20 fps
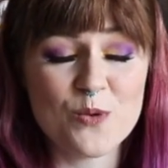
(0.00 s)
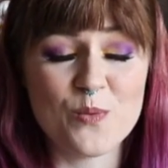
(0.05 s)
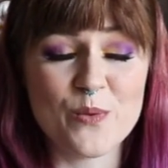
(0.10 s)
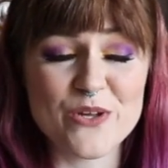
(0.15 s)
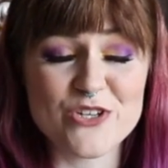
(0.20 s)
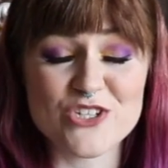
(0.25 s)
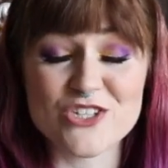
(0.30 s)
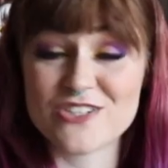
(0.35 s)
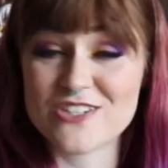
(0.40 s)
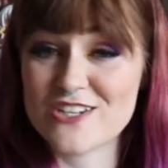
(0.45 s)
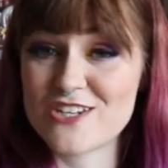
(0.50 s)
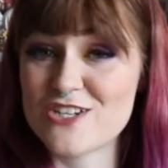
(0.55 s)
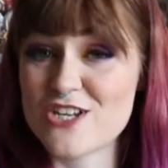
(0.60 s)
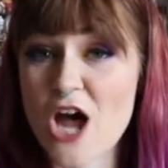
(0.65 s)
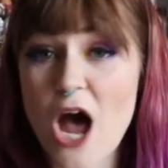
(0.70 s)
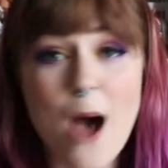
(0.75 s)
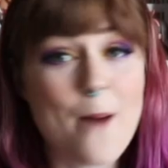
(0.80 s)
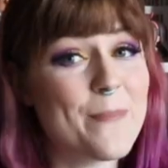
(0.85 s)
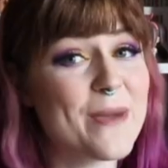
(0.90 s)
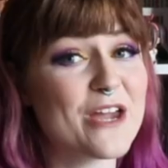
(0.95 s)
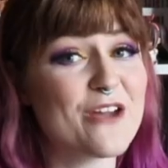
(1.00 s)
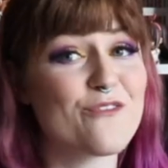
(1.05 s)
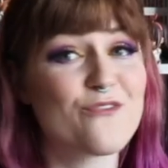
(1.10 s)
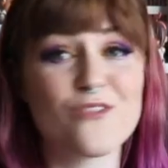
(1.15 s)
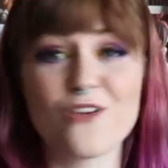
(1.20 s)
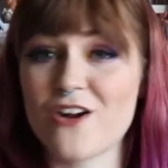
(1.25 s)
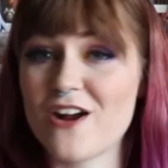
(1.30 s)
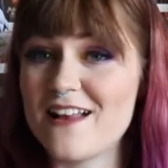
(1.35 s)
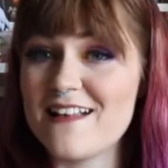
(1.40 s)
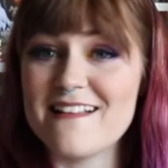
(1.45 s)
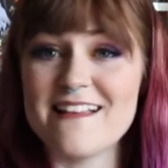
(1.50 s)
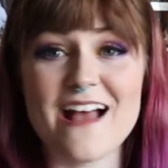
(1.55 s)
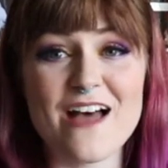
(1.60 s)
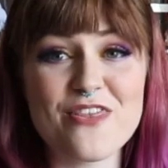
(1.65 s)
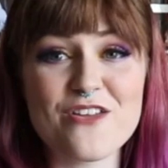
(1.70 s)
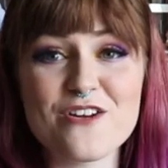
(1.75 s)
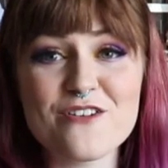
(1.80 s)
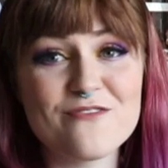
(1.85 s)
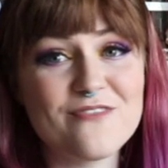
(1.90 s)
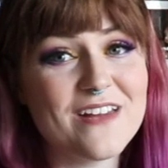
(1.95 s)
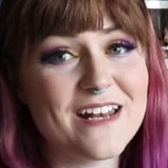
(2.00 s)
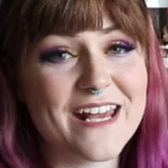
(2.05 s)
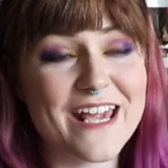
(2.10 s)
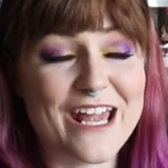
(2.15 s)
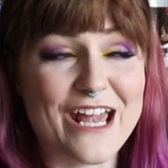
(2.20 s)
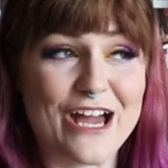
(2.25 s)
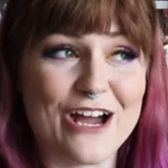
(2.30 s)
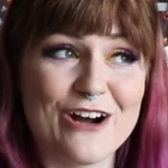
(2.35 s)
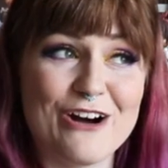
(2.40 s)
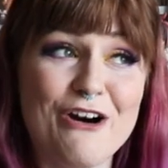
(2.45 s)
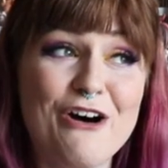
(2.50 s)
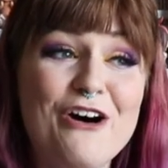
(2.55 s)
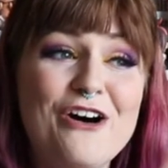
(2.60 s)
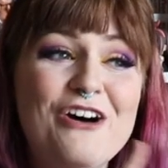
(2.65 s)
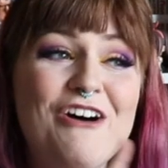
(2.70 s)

which is a topic for another video,